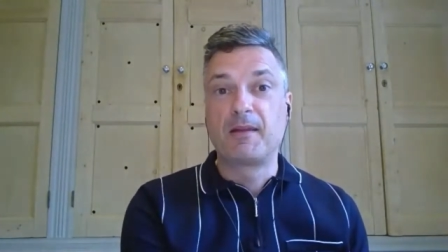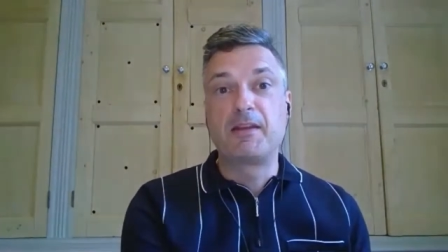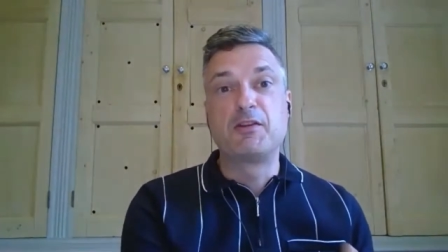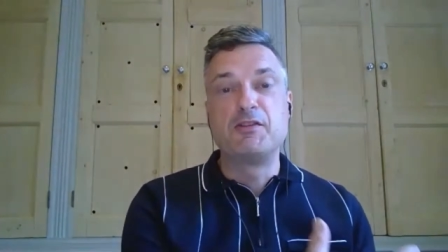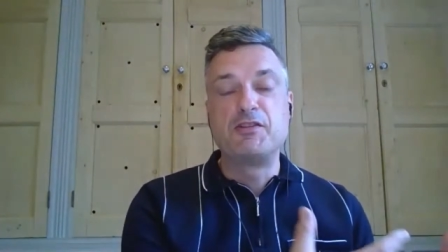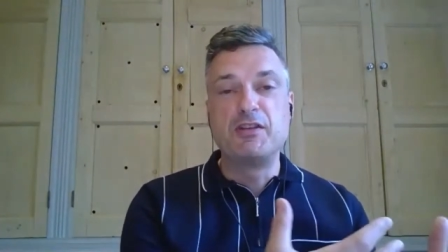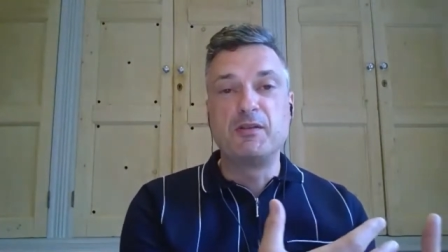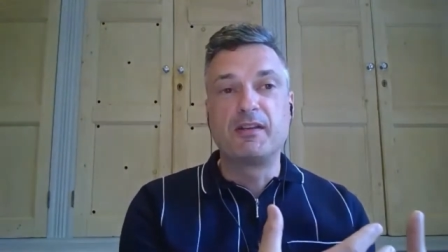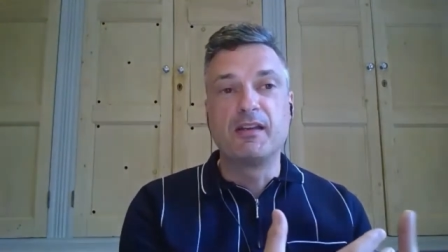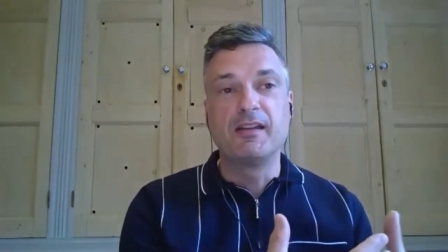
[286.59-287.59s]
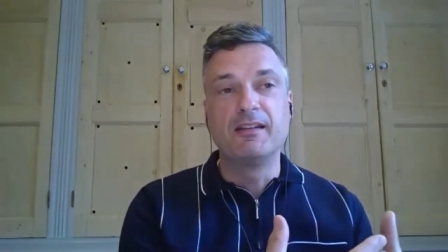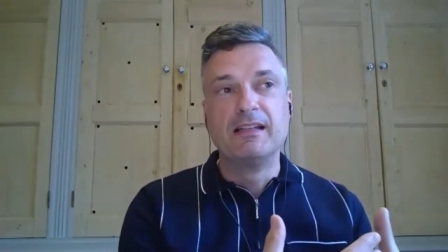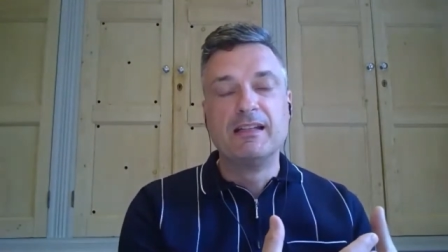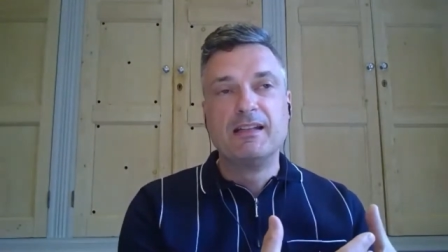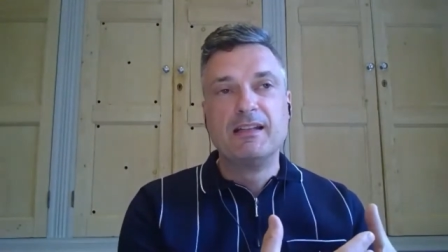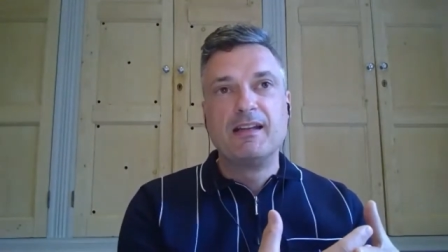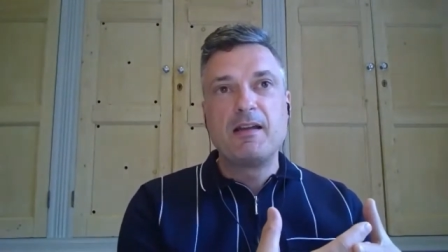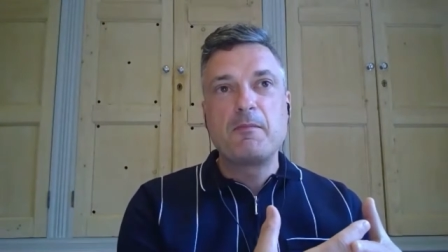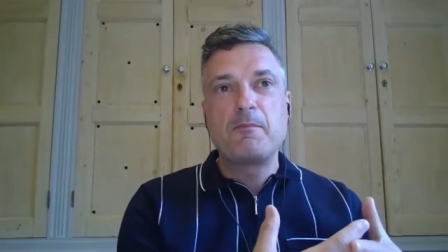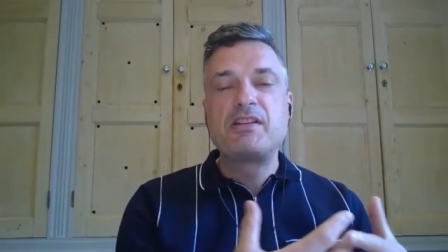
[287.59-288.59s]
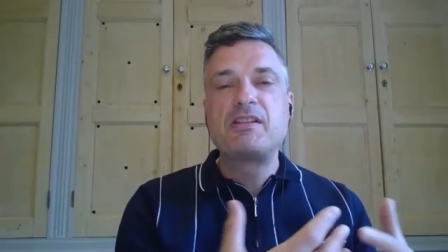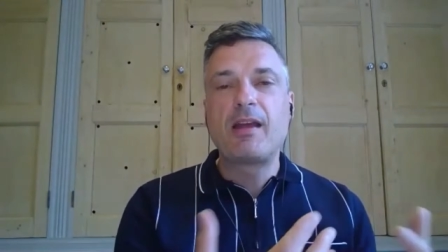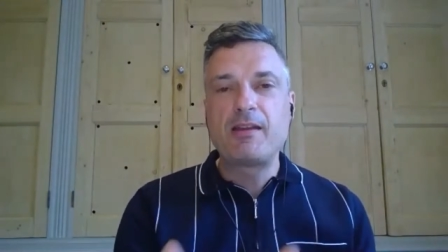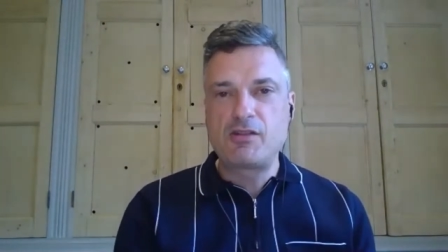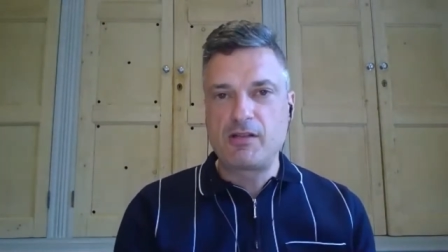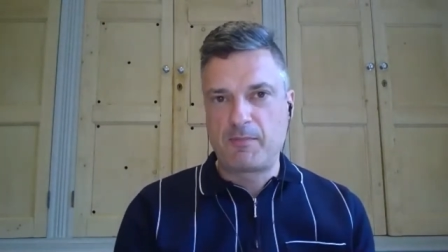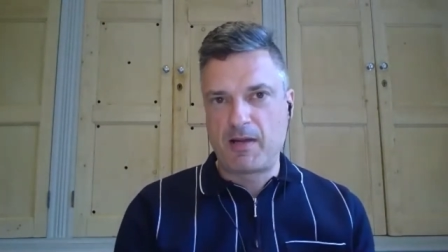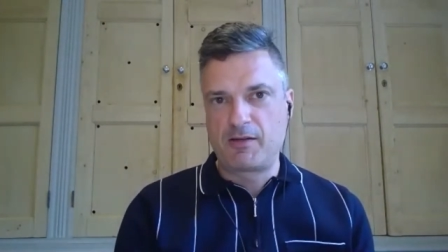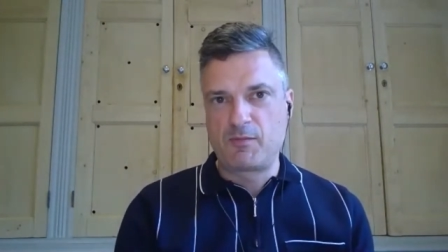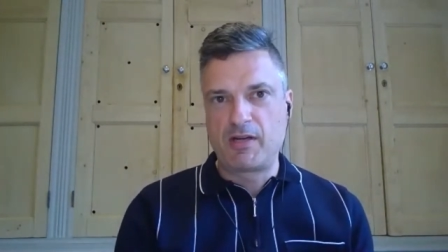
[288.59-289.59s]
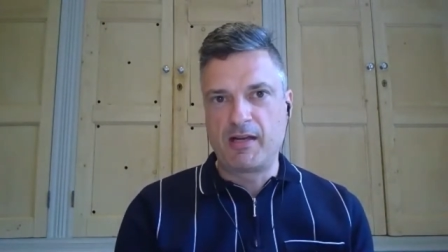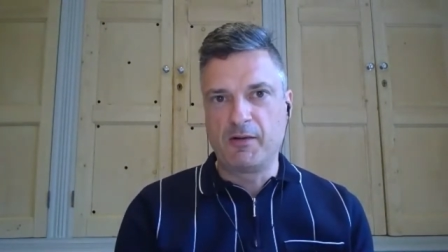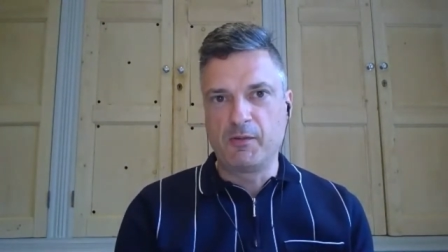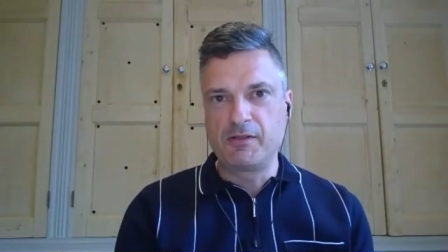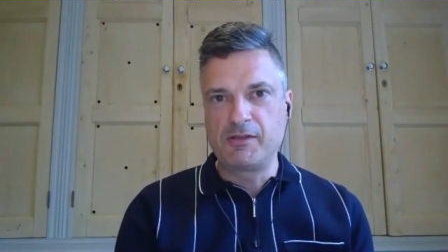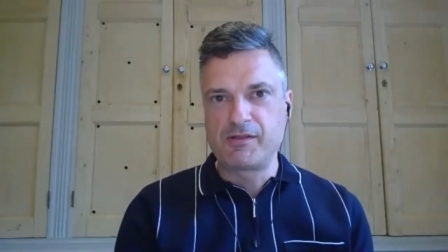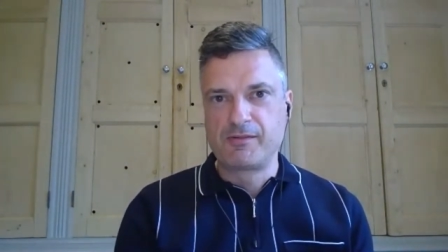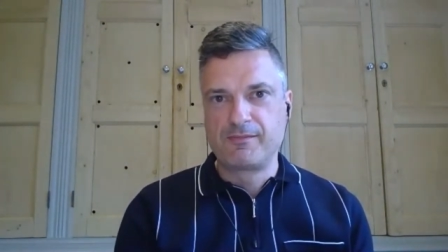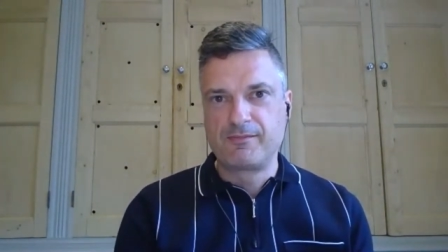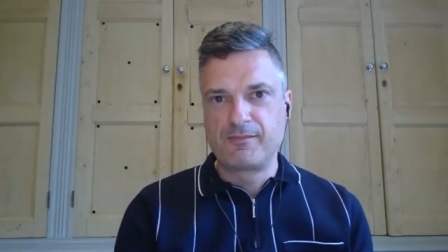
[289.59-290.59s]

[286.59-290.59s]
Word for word: because you can potentially make them shareholders.